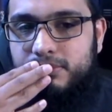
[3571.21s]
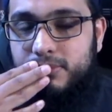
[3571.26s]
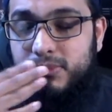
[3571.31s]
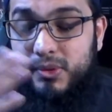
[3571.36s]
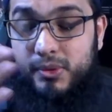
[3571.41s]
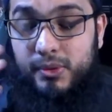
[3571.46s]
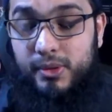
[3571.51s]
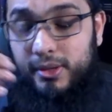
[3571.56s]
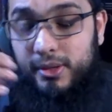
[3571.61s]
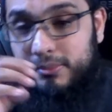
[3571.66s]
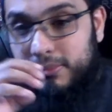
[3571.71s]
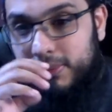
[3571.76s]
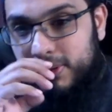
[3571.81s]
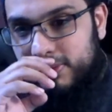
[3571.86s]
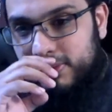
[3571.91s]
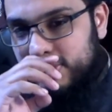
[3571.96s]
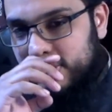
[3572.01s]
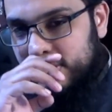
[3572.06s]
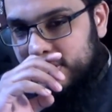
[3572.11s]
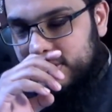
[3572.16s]
no, I
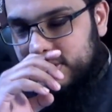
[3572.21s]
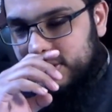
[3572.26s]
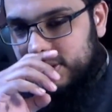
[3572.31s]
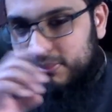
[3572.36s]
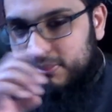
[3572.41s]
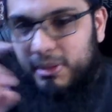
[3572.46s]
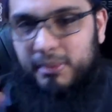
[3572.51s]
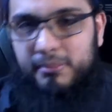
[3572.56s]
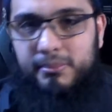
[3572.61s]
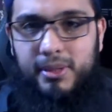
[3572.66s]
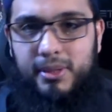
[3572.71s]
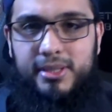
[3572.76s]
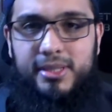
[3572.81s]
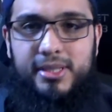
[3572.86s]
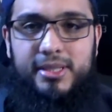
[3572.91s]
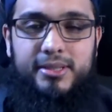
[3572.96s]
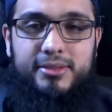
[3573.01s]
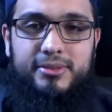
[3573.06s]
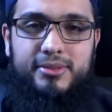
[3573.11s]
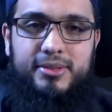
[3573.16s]
believe it's Imam
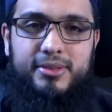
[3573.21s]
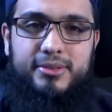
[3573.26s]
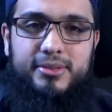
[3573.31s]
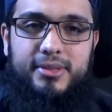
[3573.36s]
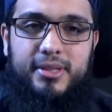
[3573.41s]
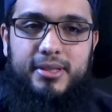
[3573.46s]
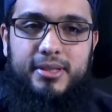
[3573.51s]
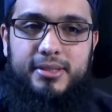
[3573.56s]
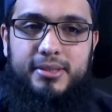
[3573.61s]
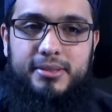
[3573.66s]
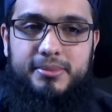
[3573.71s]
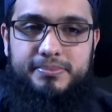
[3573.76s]
Malik, he says that